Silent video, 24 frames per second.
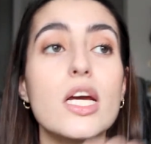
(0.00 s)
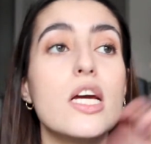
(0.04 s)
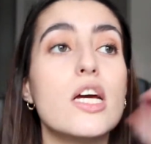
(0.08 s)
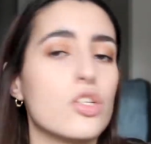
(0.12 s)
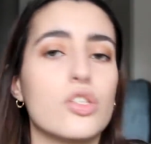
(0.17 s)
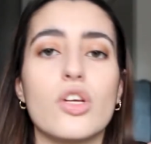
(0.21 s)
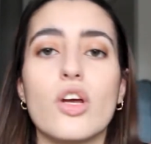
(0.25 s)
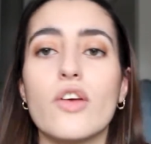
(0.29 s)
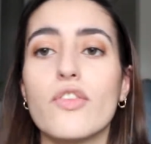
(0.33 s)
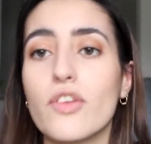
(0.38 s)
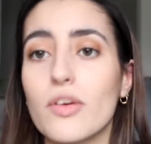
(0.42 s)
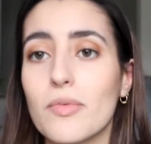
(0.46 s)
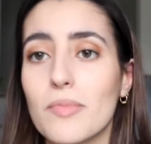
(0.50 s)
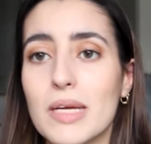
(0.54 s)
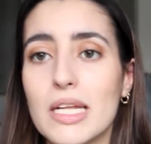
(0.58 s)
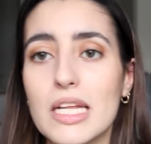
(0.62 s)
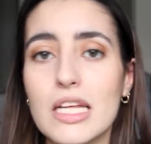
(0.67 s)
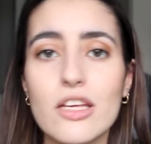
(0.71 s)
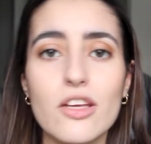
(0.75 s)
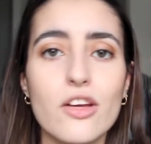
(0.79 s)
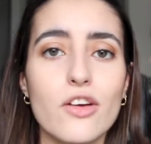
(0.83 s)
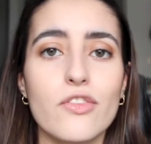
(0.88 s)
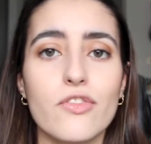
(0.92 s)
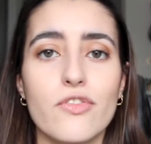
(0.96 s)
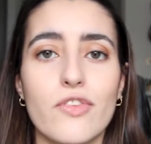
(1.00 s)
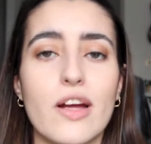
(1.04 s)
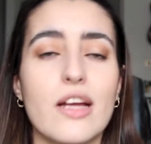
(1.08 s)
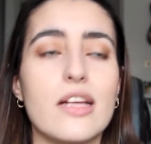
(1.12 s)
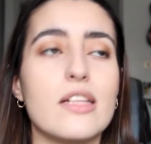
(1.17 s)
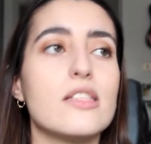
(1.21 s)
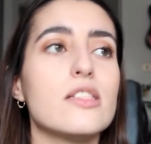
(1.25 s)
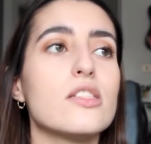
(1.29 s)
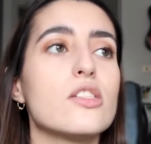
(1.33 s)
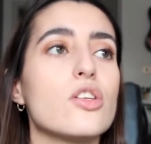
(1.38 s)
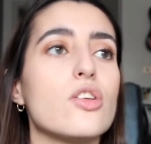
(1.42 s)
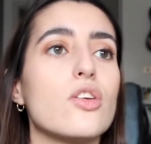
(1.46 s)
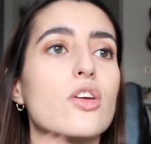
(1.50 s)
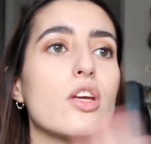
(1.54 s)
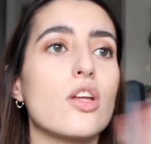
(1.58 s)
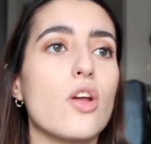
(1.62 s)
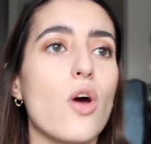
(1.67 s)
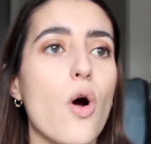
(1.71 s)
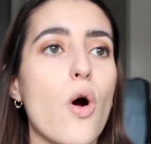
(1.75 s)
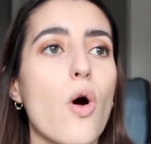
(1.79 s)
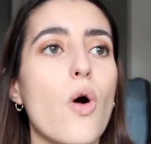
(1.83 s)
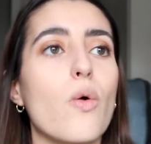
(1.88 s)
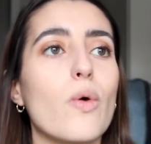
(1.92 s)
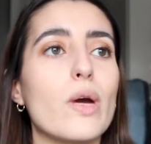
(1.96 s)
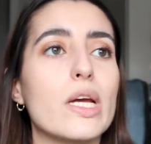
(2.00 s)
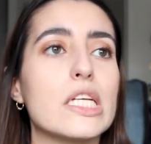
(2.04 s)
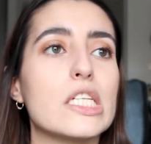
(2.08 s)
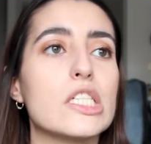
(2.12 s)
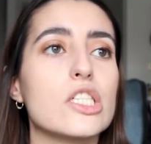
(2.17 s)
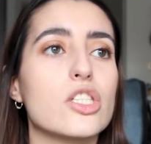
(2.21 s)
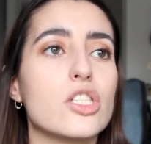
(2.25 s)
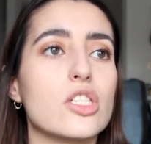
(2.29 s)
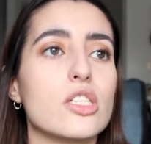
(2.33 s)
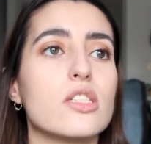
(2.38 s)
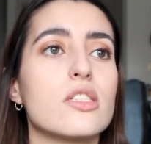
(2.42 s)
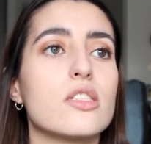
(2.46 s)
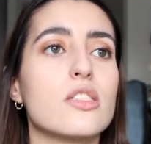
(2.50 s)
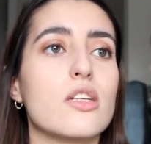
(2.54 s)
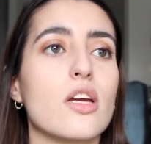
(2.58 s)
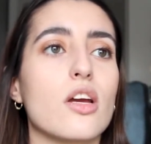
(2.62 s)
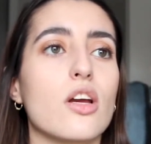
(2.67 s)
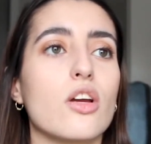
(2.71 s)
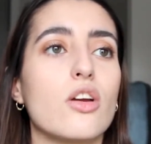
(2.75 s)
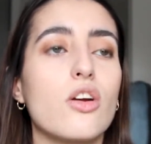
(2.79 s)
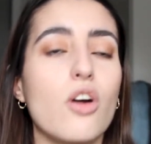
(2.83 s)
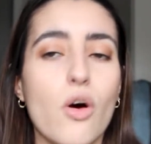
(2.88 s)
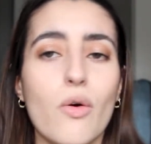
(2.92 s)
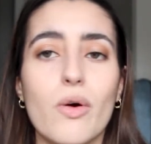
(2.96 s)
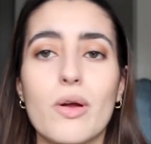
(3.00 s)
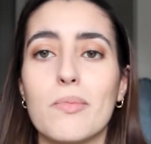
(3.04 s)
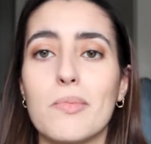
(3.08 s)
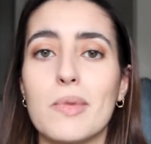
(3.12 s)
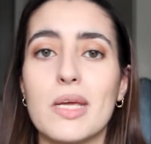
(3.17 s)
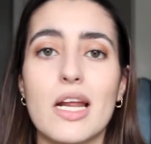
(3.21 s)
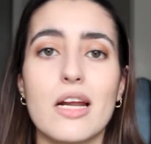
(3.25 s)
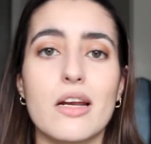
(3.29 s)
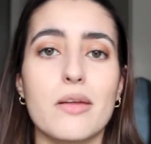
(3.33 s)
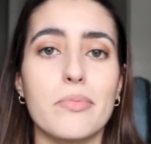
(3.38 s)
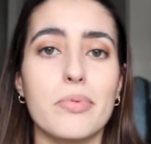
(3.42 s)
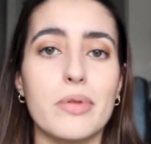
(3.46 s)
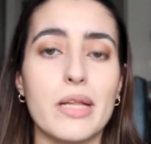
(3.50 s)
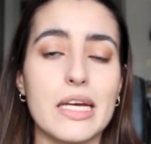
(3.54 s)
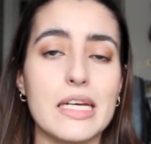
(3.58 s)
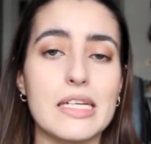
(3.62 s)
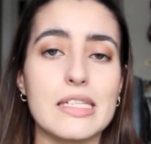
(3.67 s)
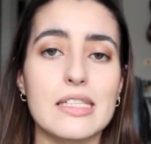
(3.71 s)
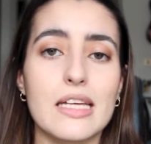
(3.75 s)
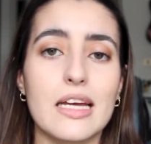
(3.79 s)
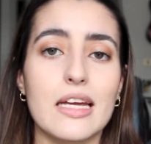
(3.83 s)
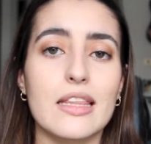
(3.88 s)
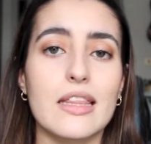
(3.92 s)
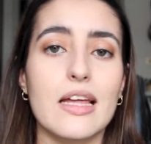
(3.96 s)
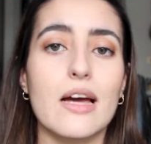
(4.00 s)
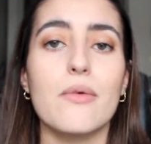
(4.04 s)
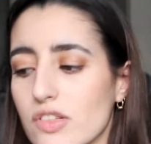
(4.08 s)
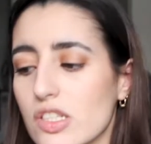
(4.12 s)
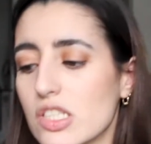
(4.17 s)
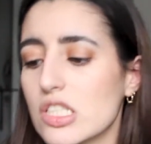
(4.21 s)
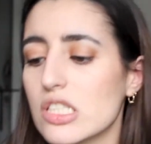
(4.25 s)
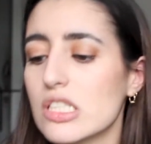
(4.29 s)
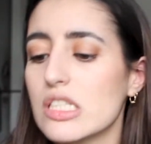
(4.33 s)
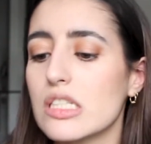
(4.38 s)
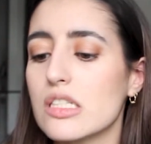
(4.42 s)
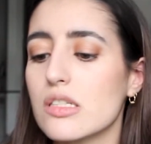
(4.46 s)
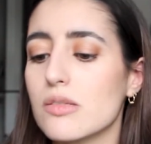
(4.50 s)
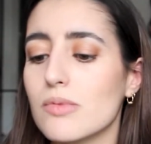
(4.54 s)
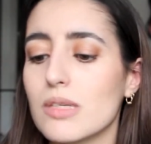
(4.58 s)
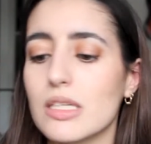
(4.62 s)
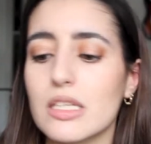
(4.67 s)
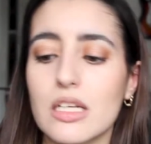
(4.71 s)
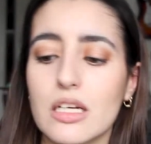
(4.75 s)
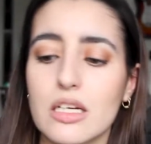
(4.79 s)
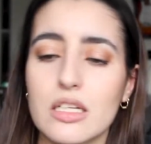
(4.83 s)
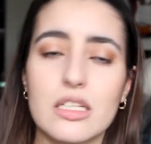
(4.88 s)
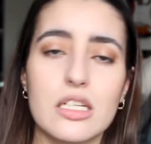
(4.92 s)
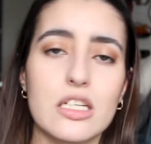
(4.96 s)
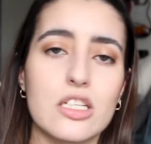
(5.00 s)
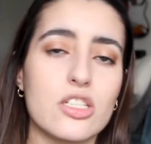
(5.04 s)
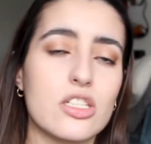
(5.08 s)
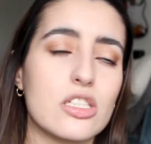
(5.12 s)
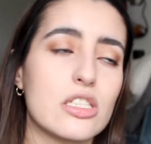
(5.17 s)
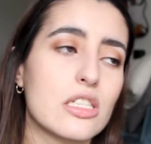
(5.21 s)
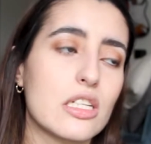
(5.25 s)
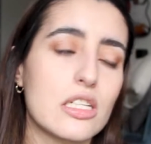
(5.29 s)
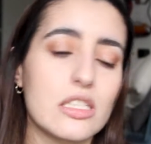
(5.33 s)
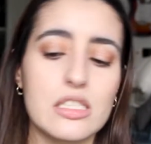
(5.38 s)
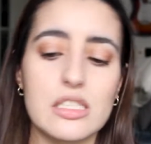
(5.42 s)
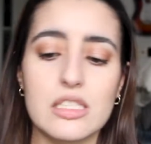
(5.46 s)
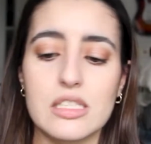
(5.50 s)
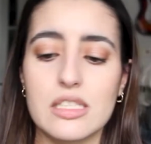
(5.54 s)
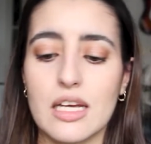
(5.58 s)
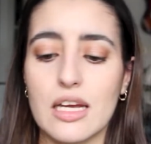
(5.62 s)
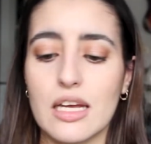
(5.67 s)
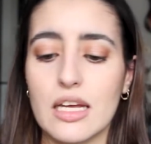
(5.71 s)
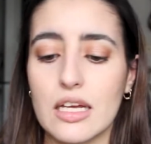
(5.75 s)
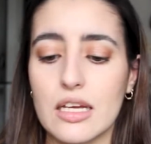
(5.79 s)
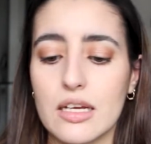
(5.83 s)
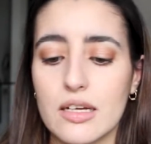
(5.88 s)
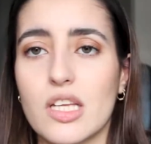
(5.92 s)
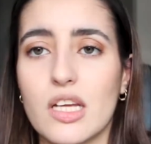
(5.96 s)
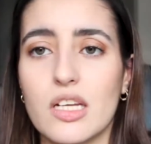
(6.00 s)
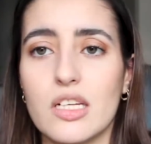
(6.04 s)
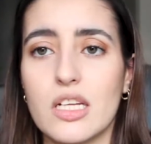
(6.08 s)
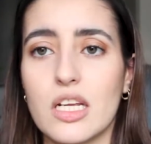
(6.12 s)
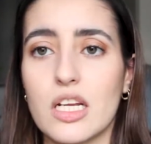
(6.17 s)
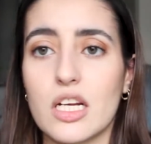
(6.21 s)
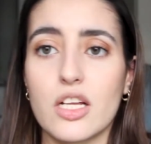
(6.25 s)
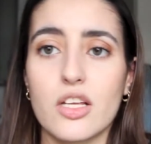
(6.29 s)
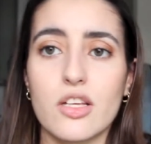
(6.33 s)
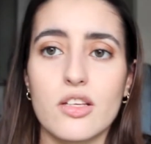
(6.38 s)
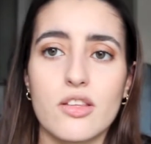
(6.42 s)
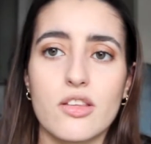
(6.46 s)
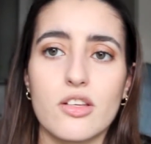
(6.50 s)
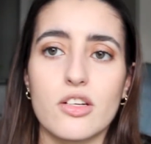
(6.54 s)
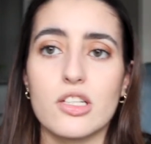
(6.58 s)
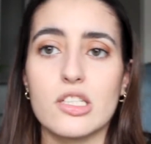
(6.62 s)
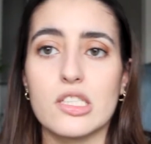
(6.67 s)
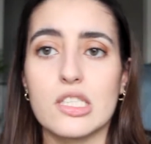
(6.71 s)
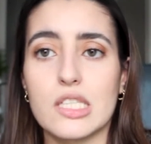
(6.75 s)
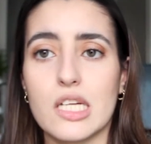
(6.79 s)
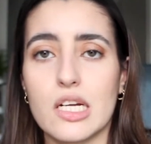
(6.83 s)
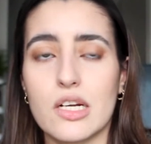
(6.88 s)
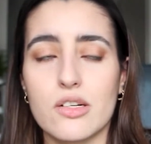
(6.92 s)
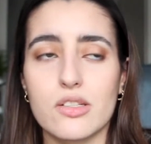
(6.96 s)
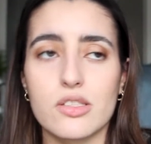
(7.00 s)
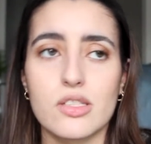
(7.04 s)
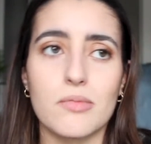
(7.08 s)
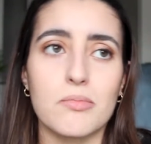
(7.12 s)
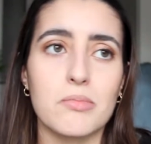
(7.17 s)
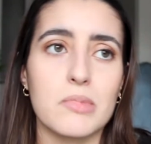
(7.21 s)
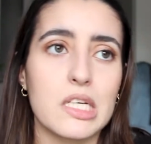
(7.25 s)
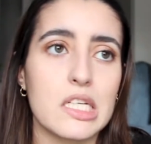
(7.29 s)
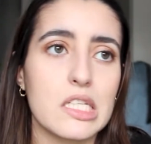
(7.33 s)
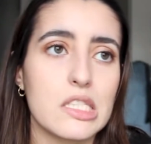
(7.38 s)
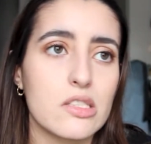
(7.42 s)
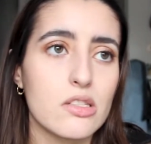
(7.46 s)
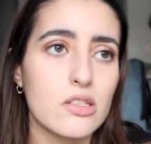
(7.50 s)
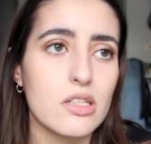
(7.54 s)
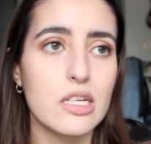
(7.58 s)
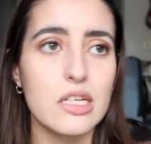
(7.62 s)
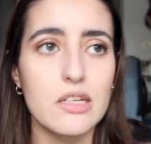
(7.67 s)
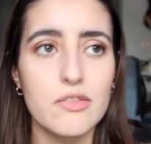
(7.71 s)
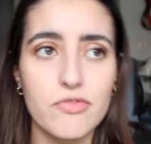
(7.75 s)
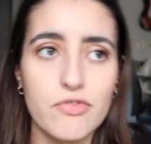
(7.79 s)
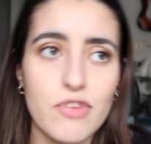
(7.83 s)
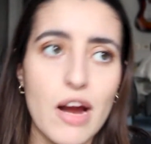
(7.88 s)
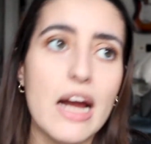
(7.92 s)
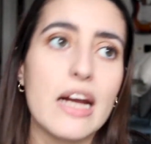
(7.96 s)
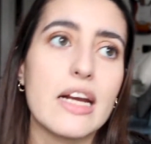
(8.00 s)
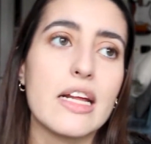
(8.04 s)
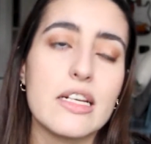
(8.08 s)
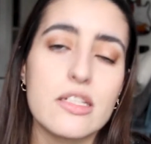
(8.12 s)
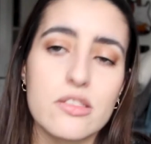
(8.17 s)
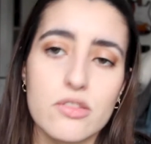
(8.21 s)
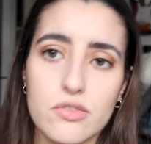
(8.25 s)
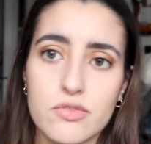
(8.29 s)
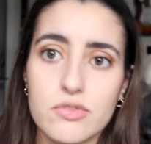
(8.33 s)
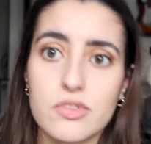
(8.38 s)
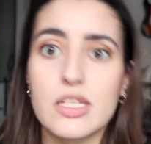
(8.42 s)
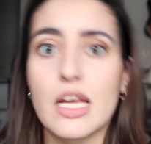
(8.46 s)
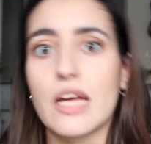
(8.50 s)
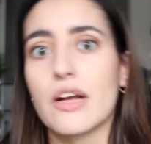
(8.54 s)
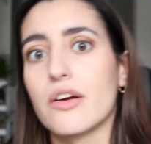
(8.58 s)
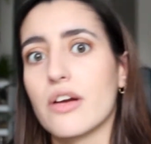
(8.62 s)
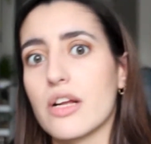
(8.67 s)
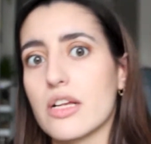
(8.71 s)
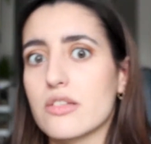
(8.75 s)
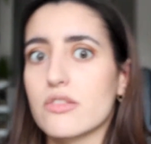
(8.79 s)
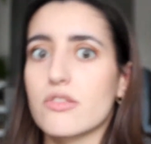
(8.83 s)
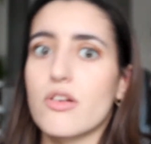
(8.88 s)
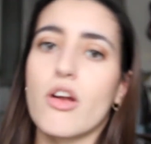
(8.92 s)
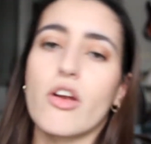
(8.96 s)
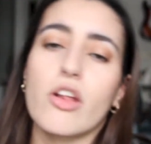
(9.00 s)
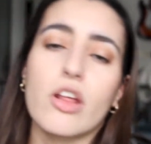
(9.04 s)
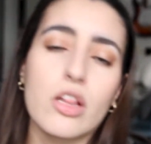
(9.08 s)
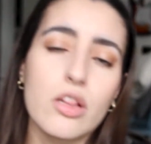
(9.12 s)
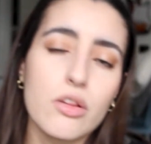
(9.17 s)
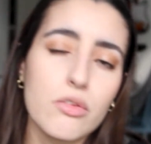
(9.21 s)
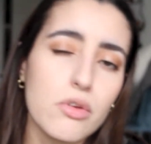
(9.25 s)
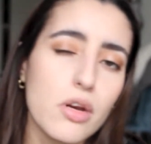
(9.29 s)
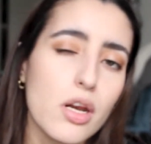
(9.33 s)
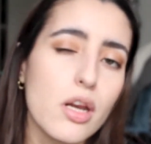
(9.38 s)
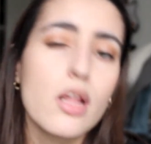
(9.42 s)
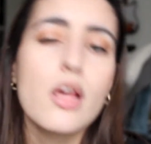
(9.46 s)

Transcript: So if you're meeting your friends, you can always just go and meet at a place like that. You just need to read the conditions because it's like Sunday to Thursday or something. So like Fridays or Saturdays are not included.